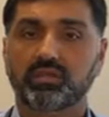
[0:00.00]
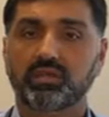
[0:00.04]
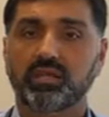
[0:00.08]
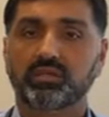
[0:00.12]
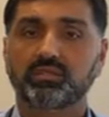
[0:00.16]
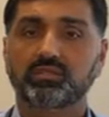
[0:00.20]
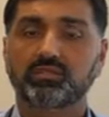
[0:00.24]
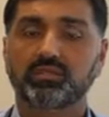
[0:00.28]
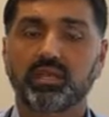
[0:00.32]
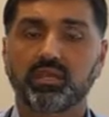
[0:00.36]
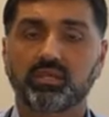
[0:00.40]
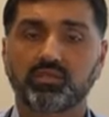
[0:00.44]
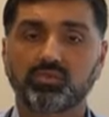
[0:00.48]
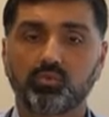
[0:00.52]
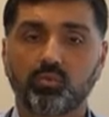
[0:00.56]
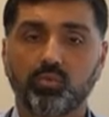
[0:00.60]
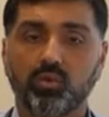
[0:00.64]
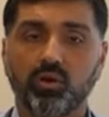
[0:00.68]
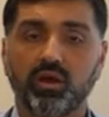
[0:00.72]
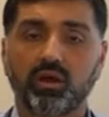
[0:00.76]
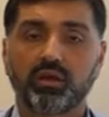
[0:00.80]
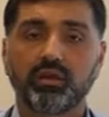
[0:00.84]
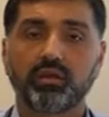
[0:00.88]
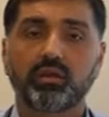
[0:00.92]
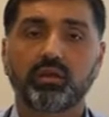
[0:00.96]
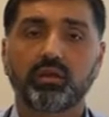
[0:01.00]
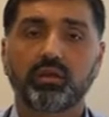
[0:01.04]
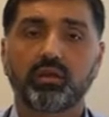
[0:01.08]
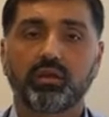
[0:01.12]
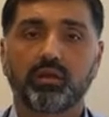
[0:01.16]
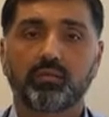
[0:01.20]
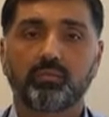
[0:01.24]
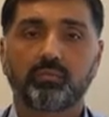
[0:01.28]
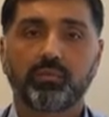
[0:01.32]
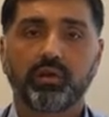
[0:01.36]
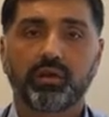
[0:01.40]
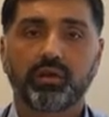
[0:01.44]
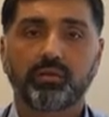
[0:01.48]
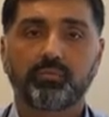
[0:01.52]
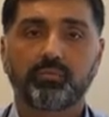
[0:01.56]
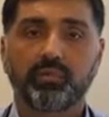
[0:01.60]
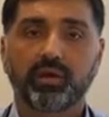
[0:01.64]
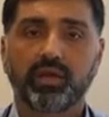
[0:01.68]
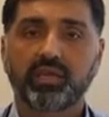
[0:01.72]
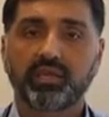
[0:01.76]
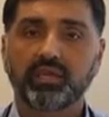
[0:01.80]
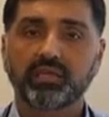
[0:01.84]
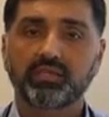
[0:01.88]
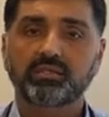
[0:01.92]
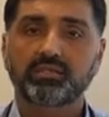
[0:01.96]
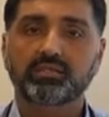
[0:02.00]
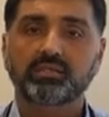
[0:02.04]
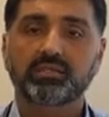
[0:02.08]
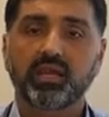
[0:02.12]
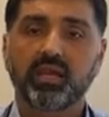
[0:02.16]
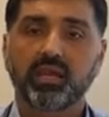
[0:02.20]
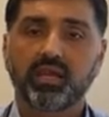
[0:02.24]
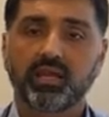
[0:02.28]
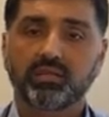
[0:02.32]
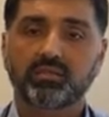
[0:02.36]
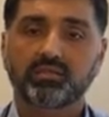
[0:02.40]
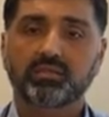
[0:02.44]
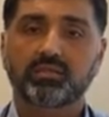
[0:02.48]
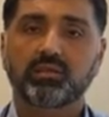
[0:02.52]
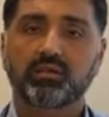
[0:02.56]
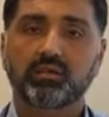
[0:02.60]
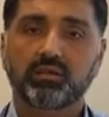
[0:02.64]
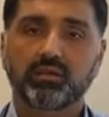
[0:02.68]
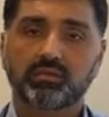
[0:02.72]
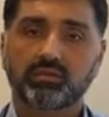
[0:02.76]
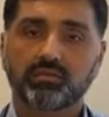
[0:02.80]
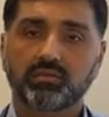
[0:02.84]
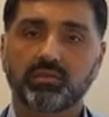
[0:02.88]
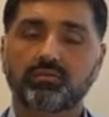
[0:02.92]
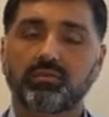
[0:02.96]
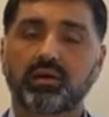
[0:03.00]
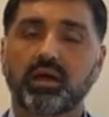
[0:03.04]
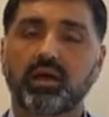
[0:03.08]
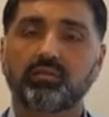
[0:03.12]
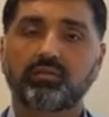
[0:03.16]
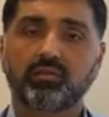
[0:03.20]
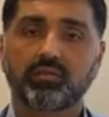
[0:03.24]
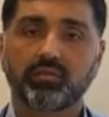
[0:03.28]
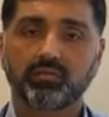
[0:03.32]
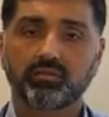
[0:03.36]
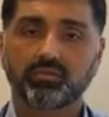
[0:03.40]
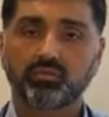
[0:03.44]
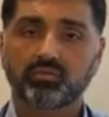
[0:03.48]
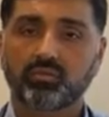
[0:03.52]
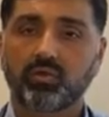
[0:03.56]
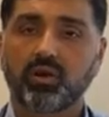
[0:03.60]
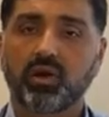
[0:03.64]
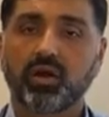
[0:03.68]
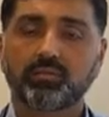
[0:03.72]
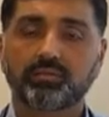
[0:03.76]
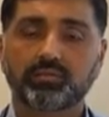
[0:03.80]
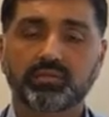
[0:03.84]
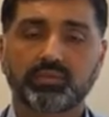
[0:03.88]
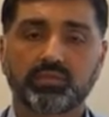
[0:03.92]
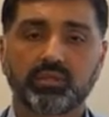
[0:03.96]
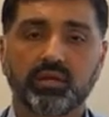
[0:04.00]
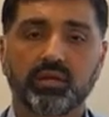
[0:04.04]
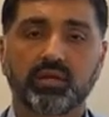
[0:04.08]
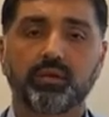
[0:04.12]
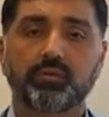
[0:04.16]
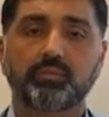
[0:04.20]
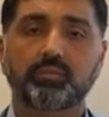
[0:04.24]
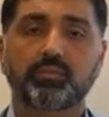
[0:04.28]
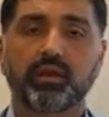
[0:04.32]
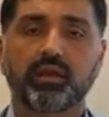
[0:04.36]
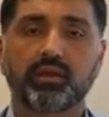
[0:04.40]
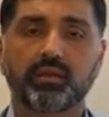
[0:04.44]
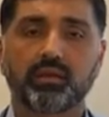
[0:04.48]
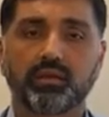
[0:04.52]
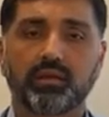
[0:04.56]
that stage 1. But by each stage, the survival drops some.